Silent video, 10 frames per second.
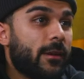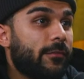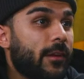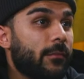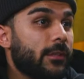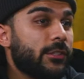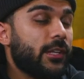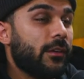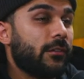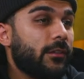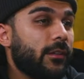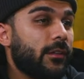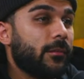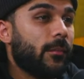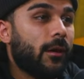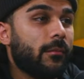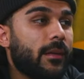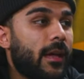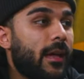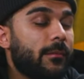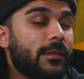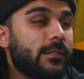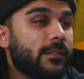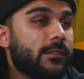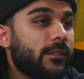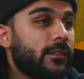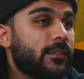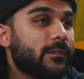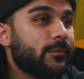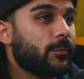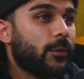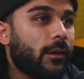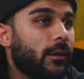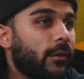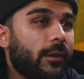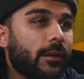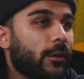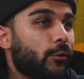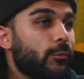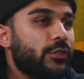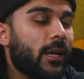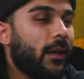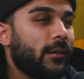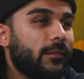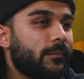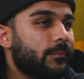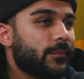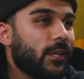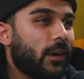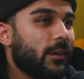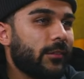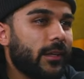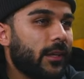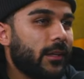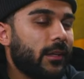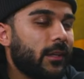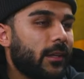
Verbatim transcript: with my family in general. You know, mom, dad, my sisters are all in a group chat mm. talk every day,